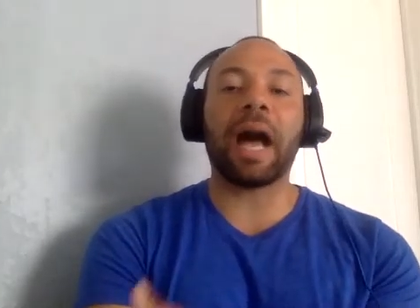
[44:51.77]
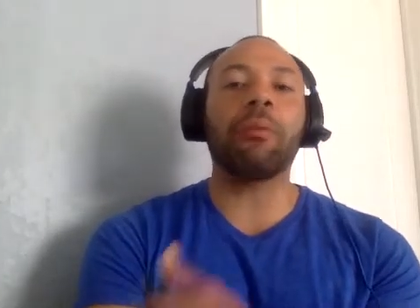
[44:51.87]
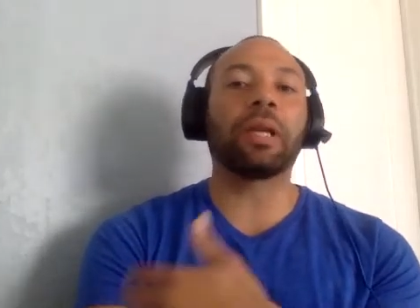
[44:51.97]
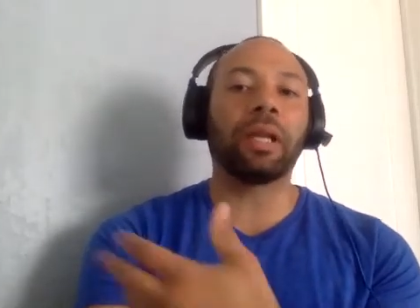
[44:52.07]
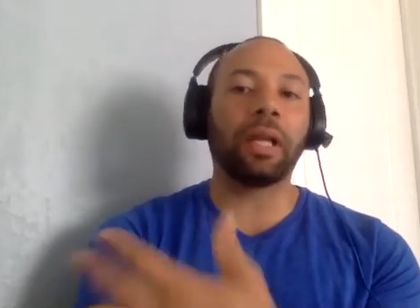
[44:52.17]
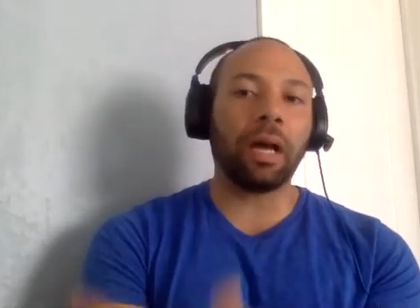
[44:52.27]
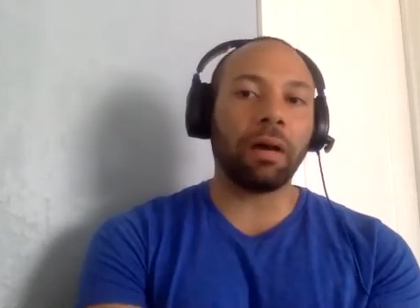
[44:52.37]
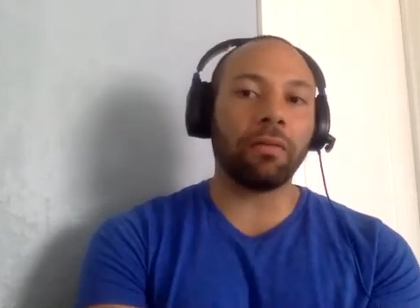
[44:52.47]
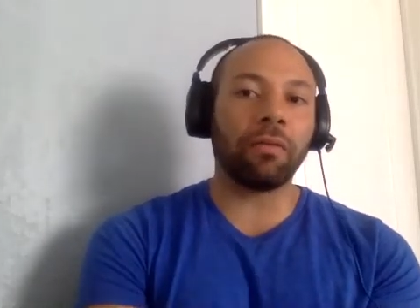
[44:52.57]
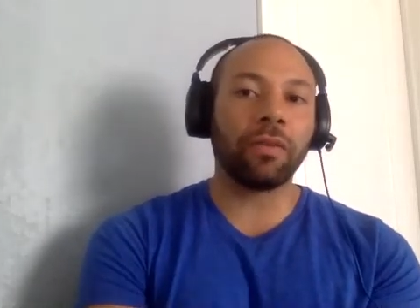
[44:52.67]
I would
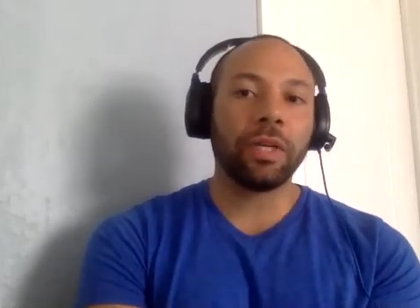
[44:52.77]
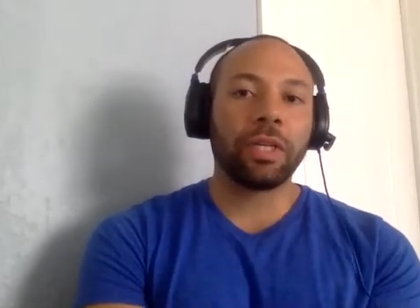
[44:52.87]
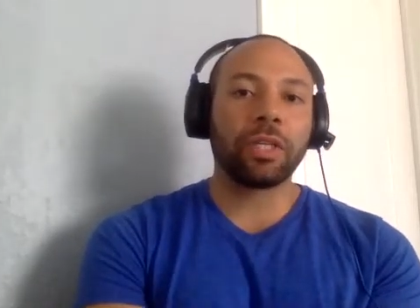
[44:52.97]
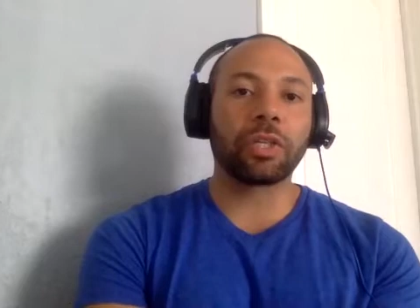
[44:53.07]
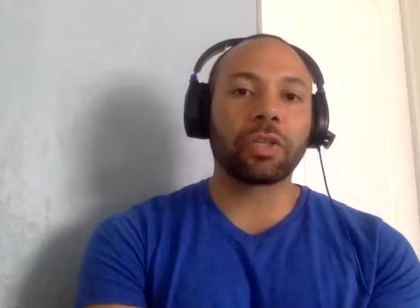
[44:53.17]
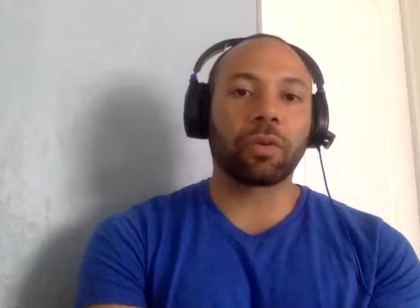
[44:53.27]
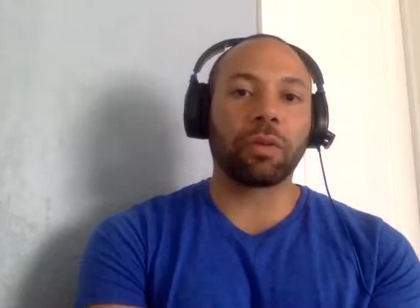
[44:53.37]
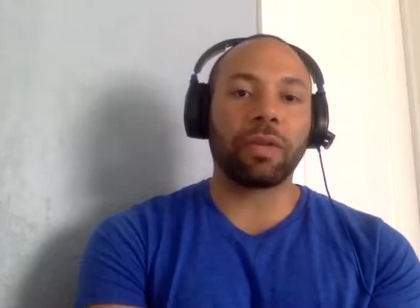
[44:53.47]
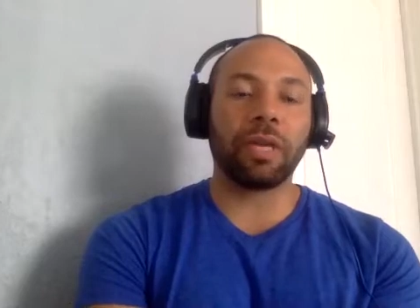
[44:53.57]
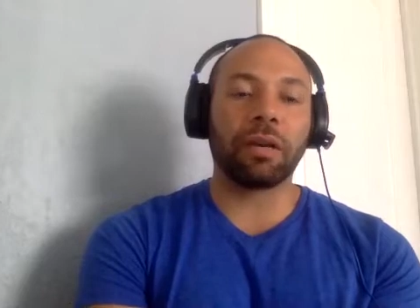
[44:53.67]
love to sort
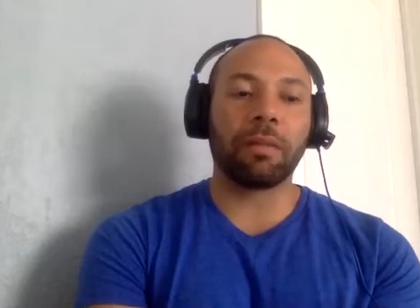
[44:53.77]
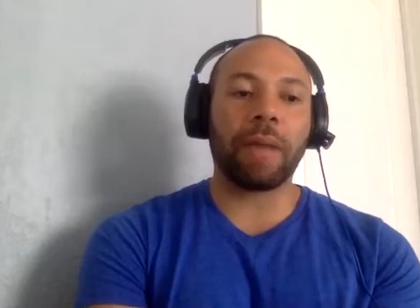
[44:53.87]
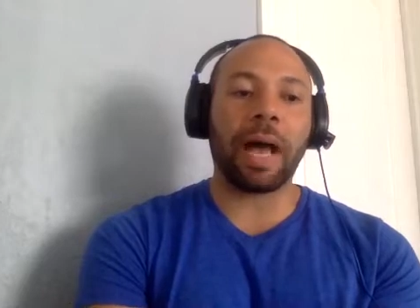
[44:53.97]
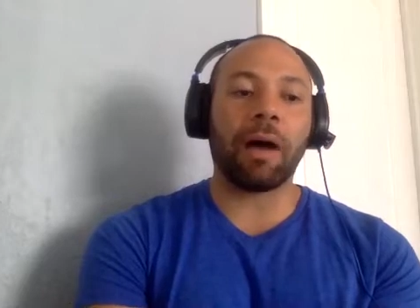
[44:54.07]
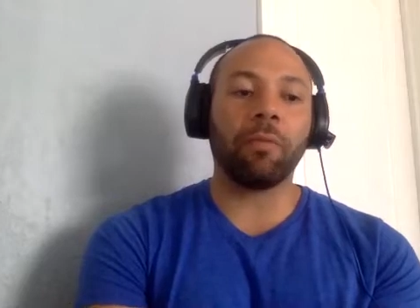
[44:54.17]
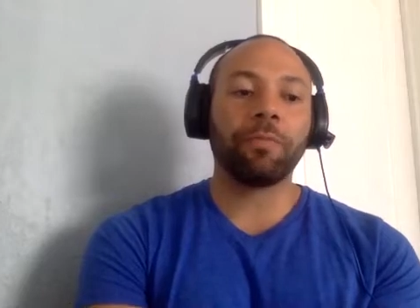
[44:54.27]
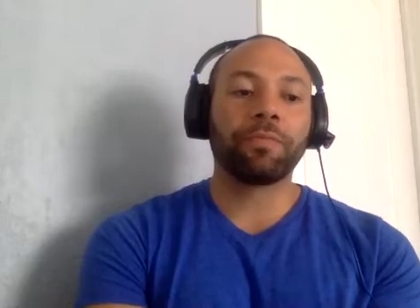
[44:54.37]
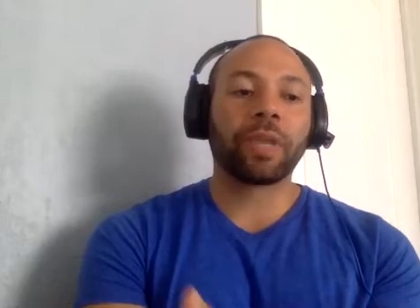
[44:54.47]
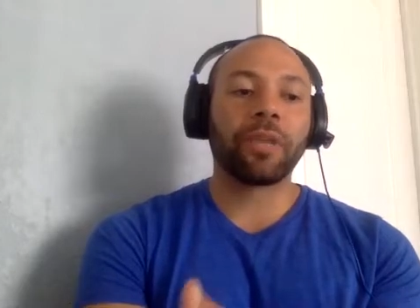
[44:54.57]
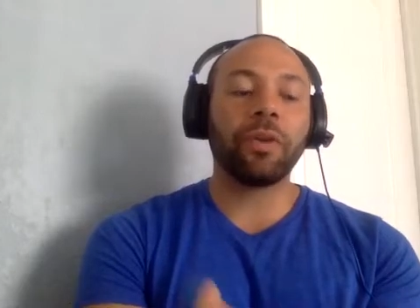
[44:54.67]
of hear about
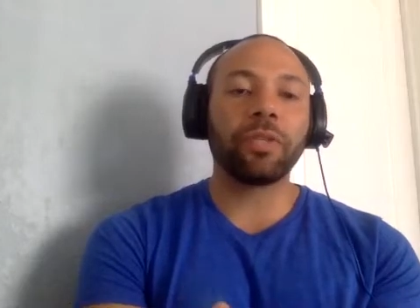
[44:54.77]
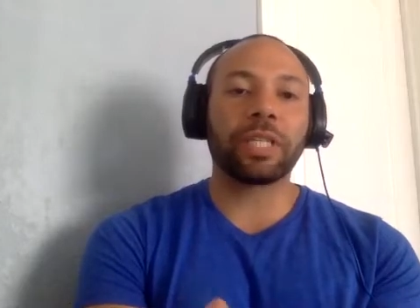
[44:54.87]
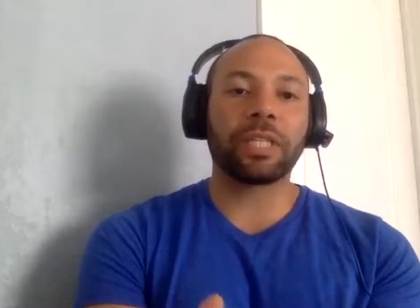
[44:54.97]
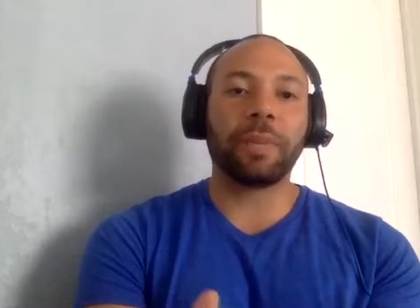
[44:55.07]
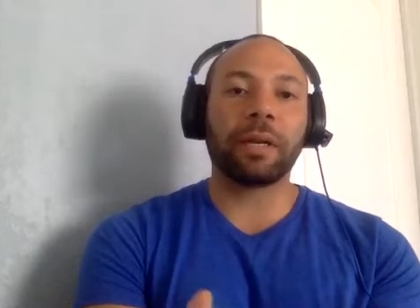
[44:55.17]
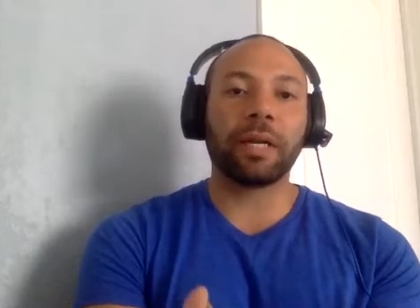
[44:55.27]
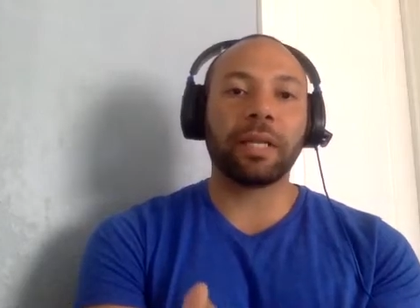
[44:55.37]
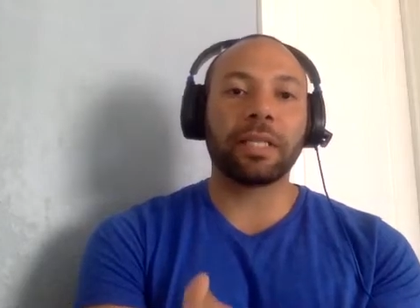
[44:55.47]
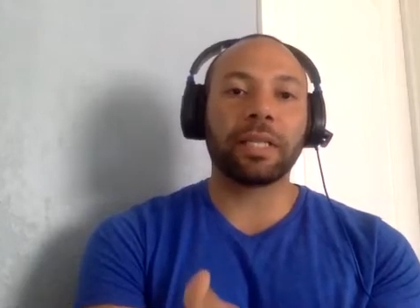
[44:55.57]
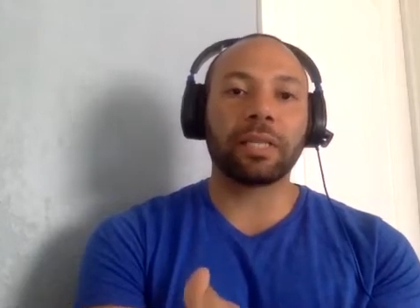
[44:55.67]
those
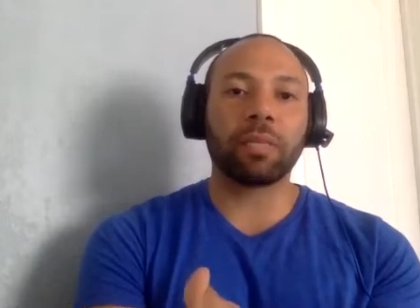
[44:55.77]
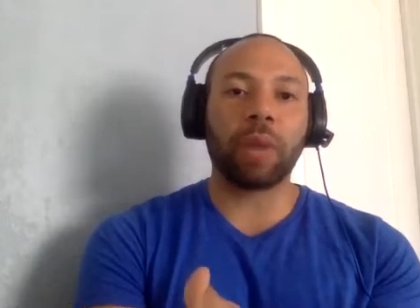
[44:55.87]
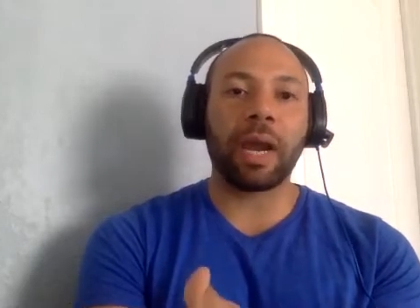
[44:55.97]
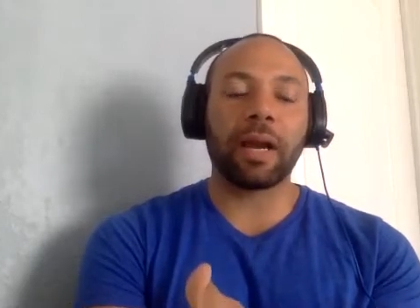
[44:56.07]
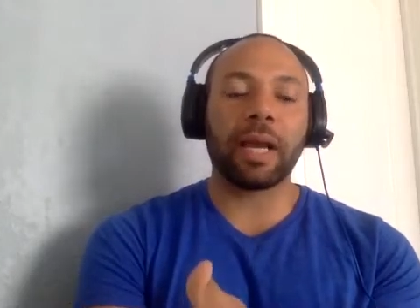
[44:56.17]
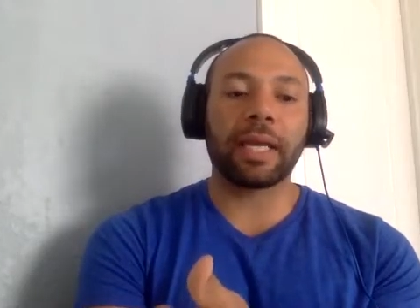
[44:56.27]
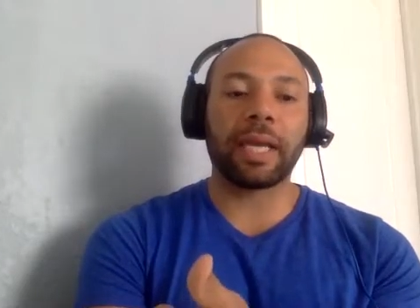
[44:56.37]
experiences where